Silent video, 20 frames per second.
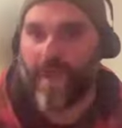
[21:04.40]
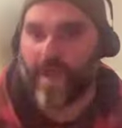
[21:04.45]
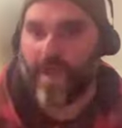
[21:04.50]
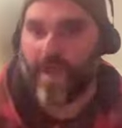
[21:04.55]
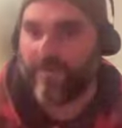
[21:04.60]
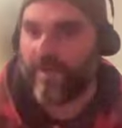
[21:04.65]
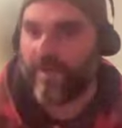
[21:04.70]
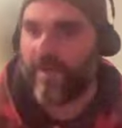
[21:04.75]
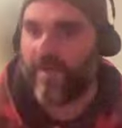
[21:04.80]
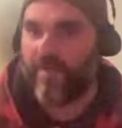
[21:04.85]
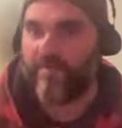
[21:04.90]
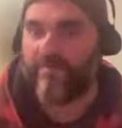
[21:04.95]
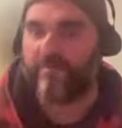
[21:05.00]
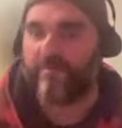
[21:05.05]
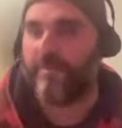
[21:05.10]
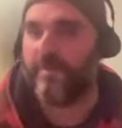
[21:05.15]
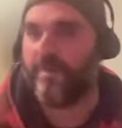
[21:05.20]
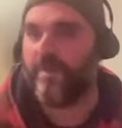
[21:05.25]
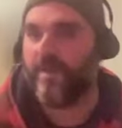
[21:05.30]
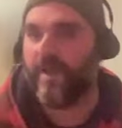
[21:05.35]

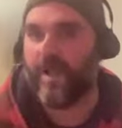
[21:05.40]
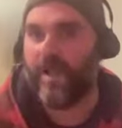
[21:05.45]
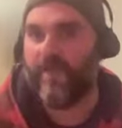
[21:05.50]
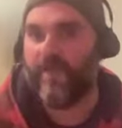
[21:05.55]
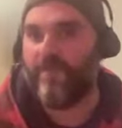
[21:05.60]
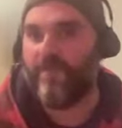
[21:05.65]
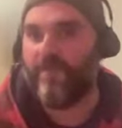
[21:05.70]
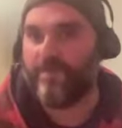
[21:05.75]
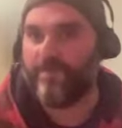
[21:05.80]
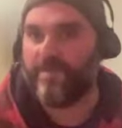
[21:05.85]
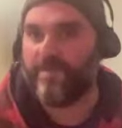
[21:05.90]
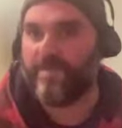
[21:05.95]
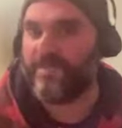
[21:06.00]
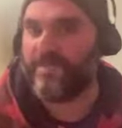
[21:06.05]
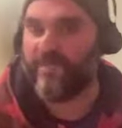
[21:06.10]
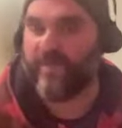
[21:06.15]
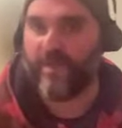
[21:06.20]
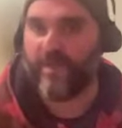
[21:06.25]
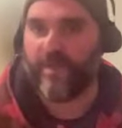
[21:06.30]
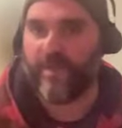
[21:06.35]
background, having
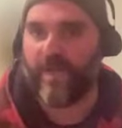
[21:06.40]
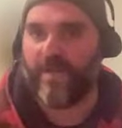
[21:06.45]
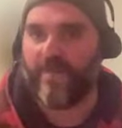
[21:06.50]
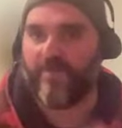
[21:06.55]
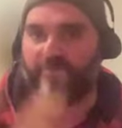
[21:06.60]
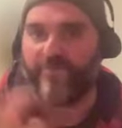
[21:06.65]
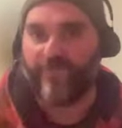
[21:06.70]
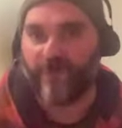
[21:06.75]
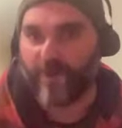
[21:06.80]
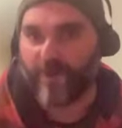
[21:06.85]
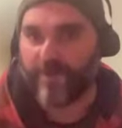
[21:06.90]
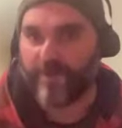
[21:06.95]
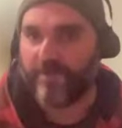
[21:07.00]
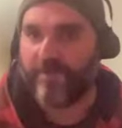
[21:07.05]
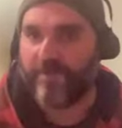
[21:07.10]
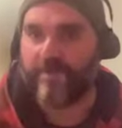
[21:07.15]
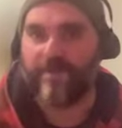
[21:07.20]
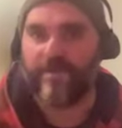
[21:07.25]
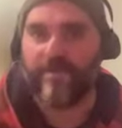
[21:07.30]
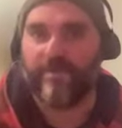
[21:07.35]
specific kind of font,
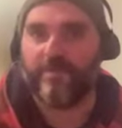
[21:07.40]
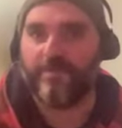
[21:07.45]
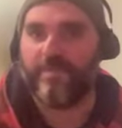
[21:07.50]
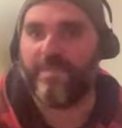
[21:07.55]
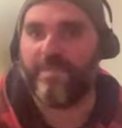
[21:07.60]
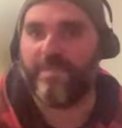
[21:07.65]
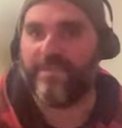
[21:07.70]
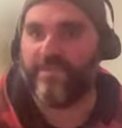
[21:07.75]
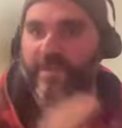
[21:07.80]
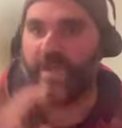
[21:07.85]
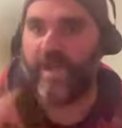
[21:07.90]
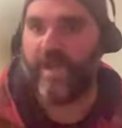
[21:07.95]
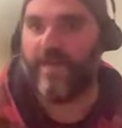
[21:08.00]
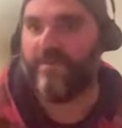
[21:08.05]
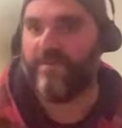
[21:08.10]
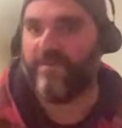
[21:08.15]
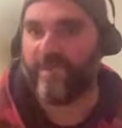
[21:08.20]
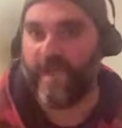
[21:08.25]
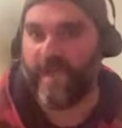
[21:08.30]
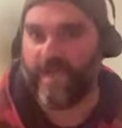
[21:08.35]
specific
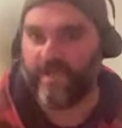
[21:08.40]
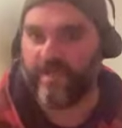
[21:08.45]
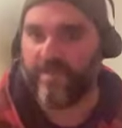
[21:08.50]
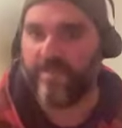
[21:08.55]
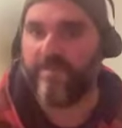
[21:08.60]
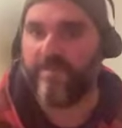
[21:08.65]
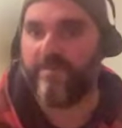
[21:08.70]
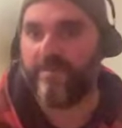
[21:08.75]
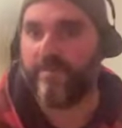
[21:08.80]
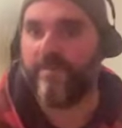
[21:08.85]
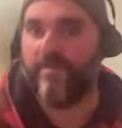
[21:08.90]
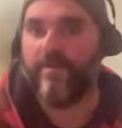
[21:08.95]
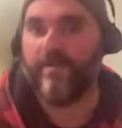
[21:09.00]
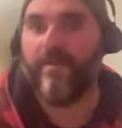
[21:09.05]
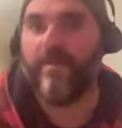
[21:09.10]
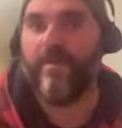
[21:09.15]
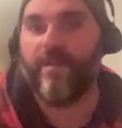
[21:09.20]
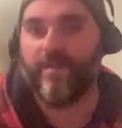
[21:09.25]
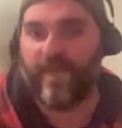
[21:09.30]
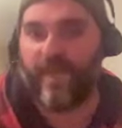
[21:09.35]
kind of sizes,
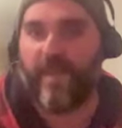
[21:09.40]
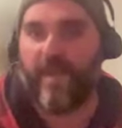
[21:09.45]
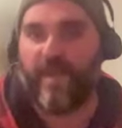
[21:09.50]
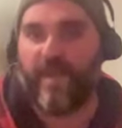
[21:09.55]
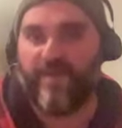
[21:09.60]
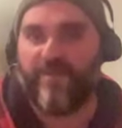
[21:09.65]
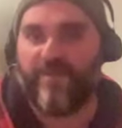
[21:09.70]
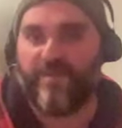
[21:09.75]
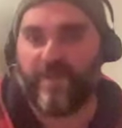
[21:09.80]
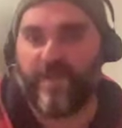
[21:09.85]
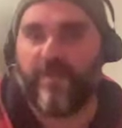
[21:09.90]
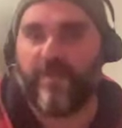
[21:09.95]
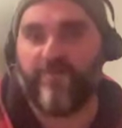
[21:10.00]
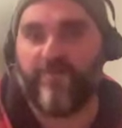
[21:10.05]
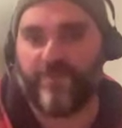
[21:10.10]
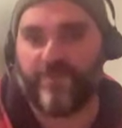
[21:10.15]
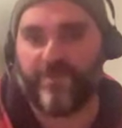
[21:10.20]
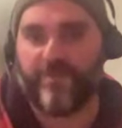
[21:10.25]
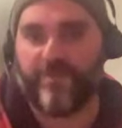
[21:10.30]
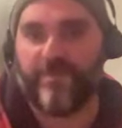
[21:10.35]
that kind of stuff
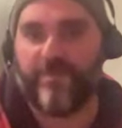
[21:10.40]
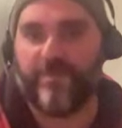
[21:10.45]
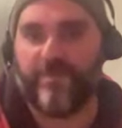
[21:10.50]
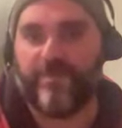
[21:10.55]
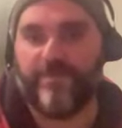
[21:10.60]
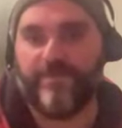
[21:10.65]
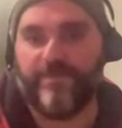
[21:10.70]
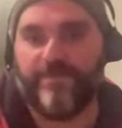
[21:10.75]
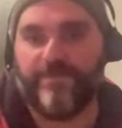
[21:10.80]
for sure.